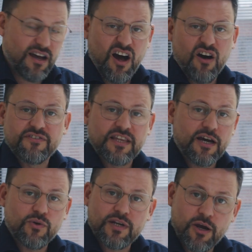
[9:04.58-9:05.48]
half an
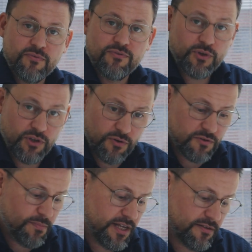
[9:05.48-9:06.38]
hour before you go
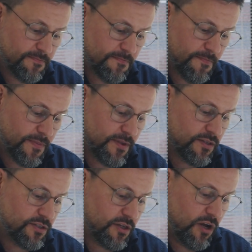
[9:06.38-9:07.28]
to bed.
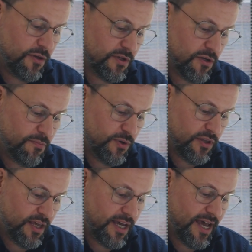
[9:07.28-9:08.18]
So I'm going to
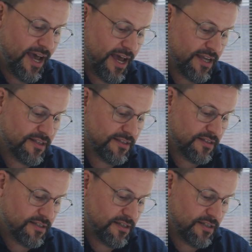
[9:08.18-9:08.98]
put that at